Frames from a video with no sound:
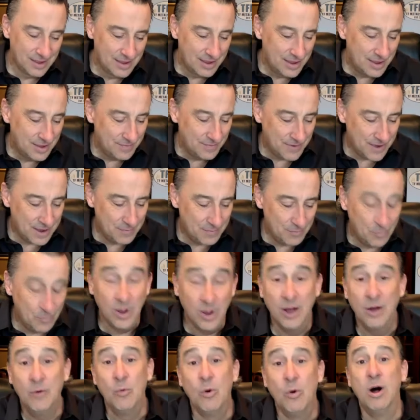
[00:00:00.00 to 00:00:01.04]
if I'd
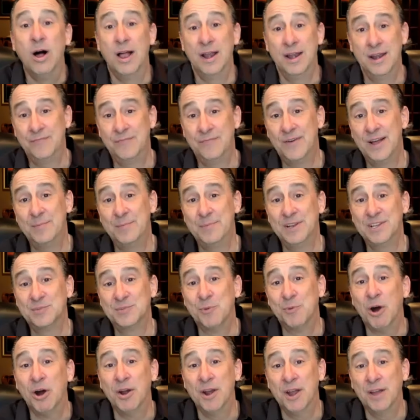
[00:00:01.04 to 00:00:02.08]
well, one, if I'd been
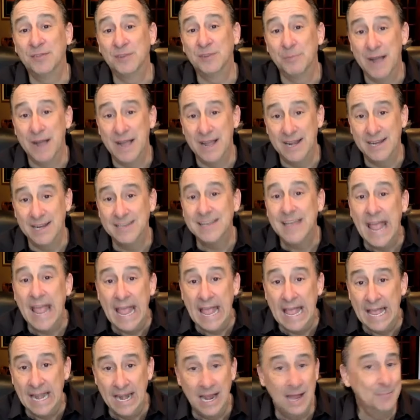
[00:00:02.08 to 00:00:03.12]
smart enough to buy it at 10,